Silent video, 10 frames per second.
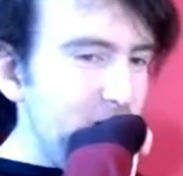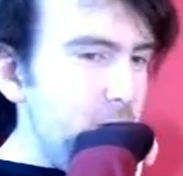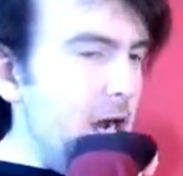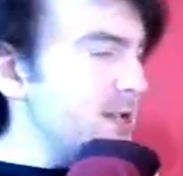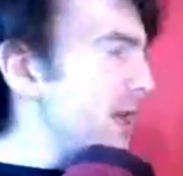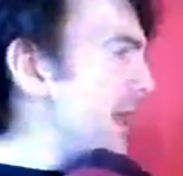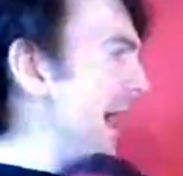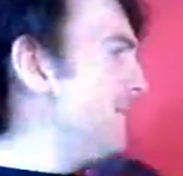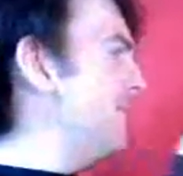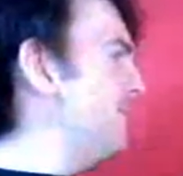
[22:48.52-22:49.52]
What, so
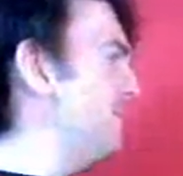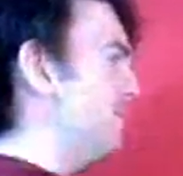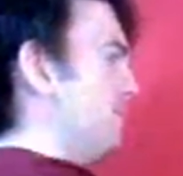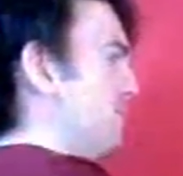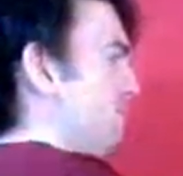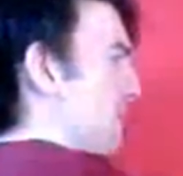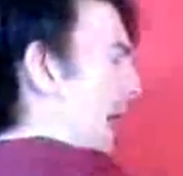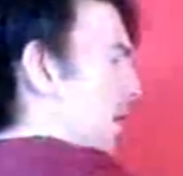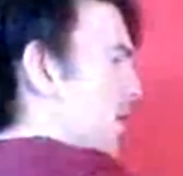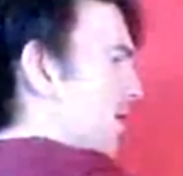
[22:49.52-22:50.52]
like
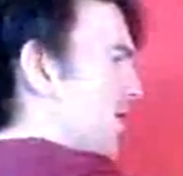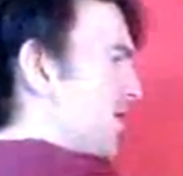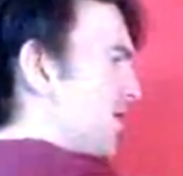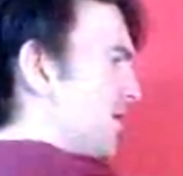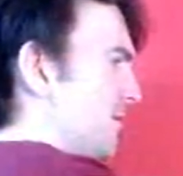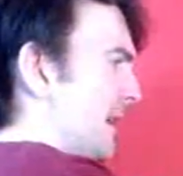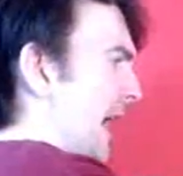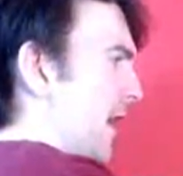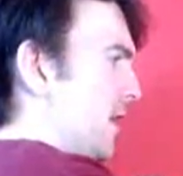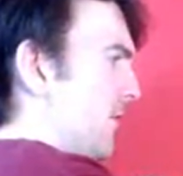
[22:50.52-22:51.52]
mugs,
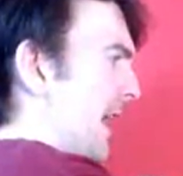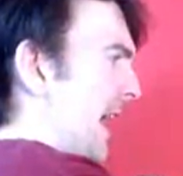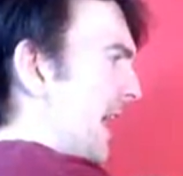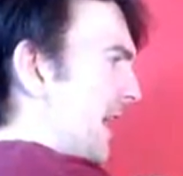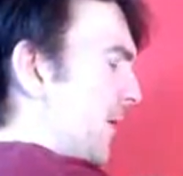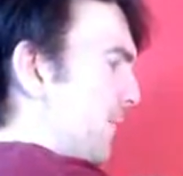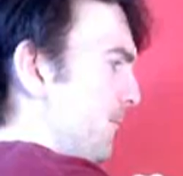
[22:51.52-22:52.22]
cutlery,